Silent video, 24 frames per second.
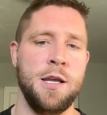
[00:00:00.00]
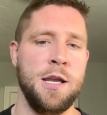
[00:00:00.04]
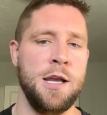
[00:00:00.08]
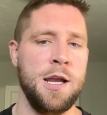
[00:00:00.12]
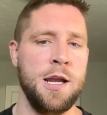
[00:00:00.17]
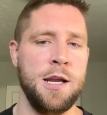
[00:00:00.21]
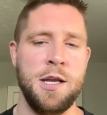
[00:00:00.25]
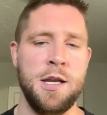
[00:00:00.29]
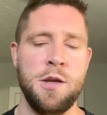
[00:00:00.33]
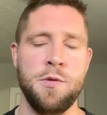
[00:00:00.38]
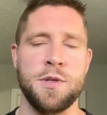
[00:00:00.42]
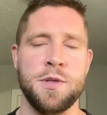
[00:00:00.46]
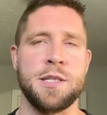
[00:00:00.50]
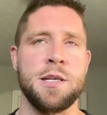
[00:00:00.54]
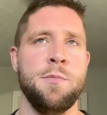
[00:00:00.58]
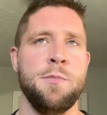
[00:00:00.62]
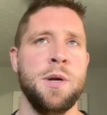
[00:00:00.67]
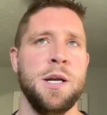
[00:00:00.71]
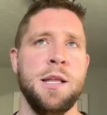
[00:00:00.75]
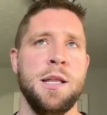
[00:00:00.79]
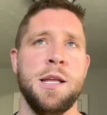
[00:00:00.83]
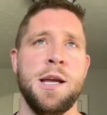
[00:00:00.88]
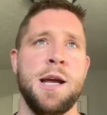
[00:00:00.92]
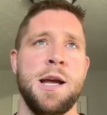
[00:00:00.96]
And he was
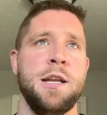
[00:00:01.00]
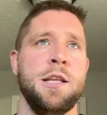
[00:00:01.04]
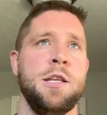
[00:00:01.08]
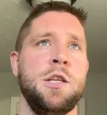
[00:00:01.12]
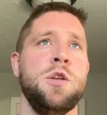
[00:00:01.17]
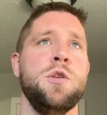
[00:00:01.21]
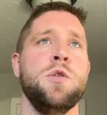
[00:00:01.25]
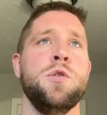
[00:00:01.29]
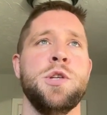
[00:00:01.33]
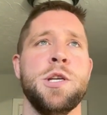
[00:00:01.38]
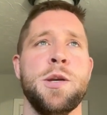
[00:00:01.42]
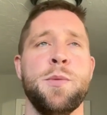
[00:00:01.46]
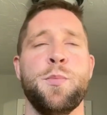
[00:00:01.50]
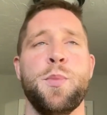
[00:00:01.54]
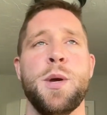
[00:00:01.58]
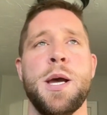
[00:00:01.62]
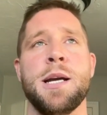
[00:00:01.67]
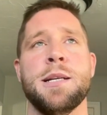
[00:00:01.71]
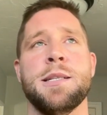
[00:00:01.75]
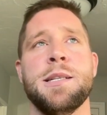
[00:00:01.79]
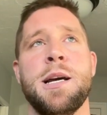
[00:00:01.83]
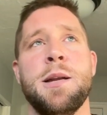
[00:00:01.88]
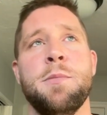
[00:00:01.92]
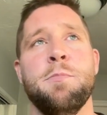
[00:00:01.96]
somebody that had a huge
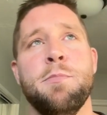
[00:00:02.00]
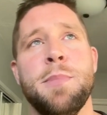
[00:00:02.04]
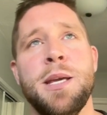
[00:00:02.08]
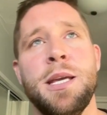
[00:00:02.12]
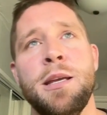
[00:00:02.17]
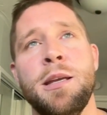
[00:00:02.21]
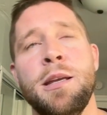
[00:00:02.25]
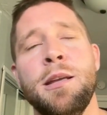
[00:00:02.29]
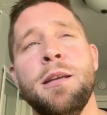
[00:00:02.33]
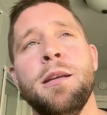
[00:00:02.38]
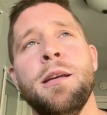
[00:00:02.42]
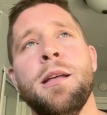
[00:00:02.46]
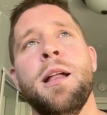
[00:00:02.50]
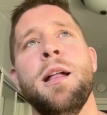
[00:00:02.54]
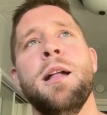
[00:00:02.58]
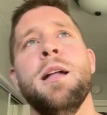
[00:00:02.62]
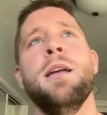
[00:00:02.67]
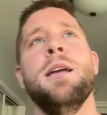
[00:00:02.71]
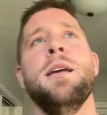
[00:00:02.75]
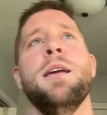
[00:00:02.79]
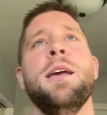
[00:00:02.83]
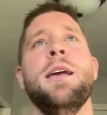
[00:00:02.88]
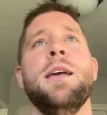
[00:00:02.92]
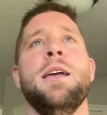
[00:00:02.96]
impact on me.
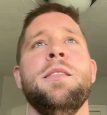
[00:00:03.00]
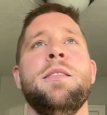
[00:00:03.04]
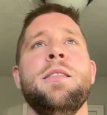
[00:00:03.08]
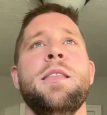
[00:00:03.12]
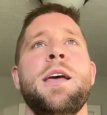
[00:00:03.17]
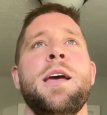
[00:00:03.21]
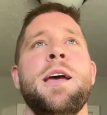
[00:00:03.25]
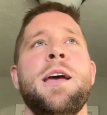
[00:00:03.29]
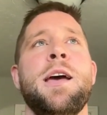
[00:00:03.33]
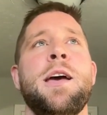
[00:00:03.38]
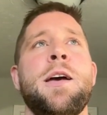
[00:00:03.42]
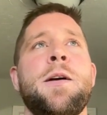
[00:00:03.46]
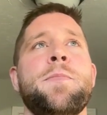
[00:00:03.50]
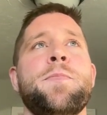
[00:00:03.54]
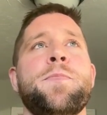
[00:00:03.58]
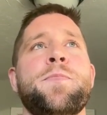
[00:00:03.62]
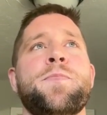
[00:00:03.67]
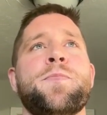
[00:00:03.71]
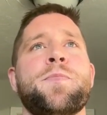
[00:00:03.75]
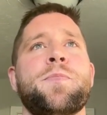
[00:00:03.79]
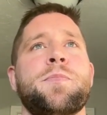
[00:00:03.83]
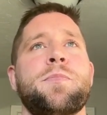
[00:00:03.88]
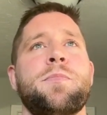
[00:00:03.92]
And then